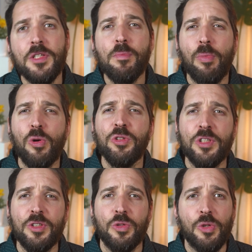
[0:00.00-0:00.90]
is
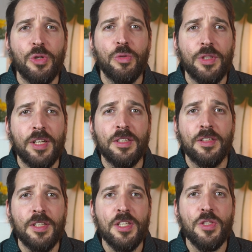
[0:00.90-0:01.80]
important to know that
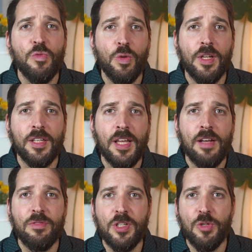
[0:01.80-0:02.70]
this will not
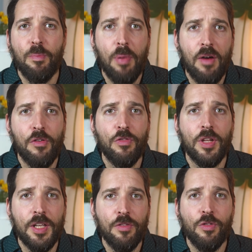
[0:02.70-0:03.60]
have such a
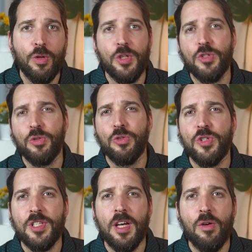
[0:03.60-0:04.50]
powerful influence on your
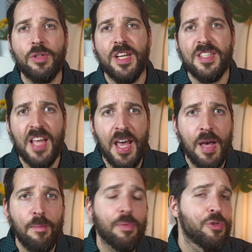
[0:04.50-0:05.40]
sound as
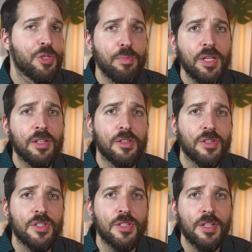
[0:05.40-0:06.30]
amp or
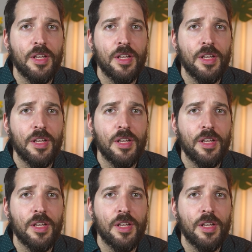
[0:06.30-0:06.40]
speakers.